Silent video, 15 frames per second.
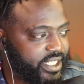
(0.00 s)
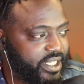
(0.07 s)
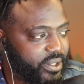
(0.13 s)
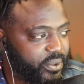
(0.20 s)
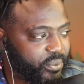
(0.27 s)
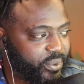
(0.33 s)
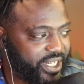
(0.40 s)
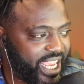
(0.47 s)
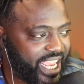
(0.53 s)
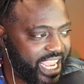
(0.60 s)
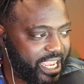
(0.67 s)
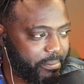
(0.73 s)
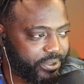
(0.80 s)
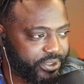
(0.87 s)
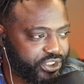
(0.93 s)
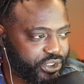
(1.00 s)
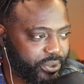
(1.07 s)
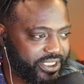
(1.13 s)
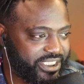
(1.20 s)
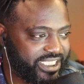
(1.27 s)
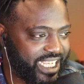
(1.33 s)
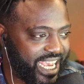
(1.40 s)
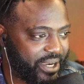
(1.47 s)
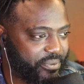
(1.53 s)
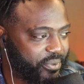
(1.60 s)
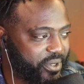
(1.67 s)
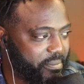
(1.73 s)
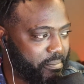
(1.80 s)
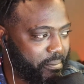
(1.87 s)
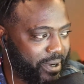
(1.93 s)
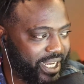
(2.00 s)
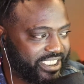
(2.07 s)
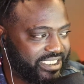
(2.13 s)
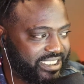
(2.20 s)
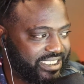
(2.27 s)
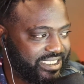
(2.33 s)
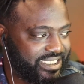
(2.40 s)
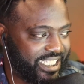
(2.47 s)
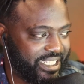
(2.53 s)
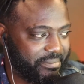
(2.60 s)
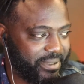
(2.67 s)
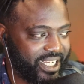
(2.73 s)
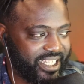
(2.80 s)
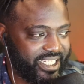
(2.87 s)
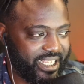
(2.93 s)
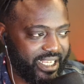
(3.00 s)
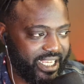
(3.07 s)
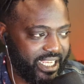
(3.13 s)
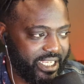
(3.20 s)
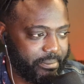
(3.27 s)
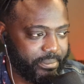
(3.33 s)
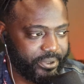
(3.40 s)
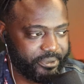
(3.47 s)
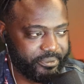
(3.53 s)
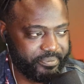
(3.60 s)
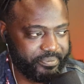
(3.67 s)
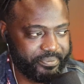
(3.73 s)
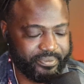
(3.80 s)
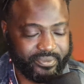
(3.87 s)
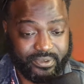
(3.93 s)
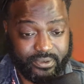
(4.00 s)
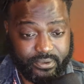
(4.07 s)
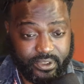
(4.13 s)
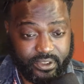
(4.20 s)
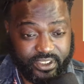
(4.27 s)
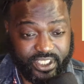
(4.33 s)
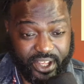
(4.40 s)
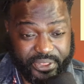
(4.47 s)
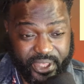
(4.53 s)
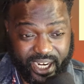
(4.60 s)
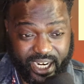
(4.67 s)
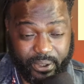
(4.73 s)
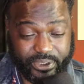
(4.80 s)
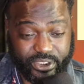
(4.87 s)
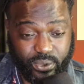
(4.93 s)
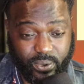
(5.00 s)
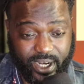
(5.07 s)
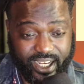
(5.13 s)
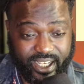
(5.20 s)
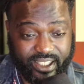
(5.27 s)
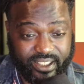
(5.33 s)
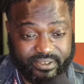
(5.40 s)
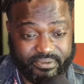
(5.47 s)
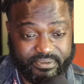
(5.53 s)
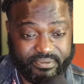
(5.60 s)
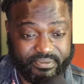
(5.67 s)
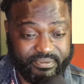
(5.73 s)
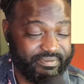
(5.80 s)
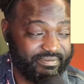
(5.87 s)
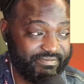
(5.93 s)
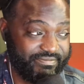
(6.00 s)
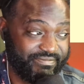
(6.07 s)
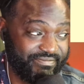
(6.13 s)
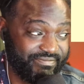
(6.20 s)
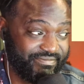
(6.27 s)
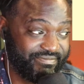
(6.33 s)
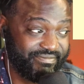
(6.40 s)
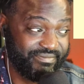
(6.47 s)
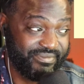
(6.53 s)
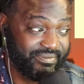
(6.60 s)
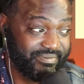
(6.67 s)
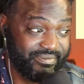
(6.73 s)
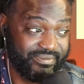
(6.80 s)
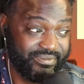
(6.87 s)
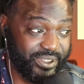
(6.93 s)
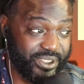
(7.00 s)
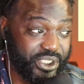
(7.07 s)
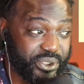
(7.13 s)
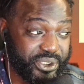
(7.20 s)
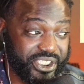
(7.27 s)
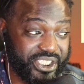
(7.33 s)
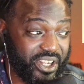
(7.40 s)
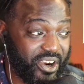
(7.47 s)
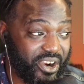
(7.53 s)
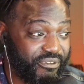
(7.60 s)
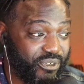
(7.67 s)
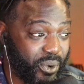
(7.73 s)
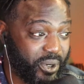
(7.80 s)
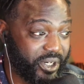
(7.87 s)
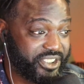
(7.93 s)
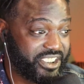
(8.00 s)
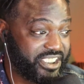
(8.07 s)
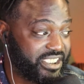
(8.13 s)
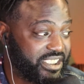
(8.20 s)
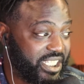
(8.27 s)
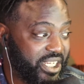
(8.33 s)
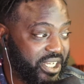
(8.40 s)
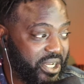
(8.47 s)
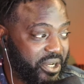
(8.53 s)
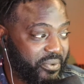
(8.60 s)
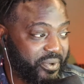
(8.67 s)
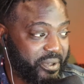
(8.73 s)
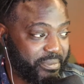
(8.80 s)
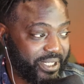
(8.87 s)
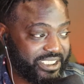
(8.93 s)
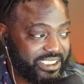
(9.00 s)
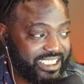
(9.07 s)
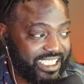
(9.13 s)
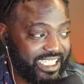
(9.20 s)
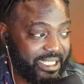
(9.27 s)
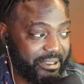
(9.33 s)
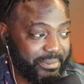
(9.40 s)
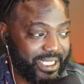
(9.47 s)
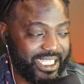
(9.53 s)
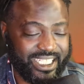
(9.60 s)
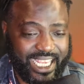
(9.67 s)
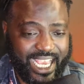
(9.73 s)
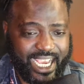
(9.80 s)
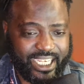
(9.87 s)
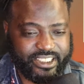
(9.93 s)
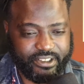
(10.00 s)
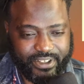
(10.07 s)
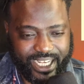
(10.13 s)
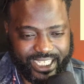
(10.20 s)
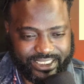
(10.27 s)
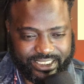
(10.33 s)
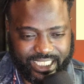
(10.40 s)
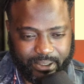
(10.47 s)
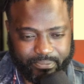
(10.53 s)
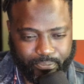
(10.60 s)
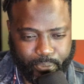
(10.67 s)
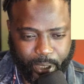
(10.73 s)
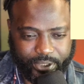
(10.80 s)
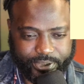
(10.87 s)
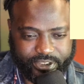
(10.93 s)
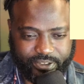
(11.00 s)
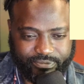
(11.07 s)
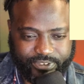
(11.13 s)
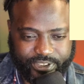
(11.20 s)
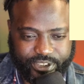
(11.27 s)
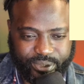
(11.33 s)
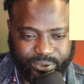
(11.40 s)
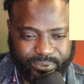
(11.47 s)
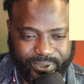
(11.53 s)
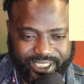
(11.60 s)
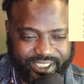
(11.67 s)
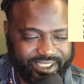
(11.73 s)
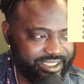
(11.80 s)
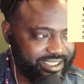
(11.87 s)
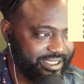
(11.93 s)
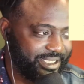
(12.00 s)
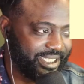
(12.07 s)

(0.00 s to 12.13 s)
When able to attack, we must seem unable. Y'all thought I was quiet. When using our forces, we must seem inactive. I stopped posting for 2 weeks.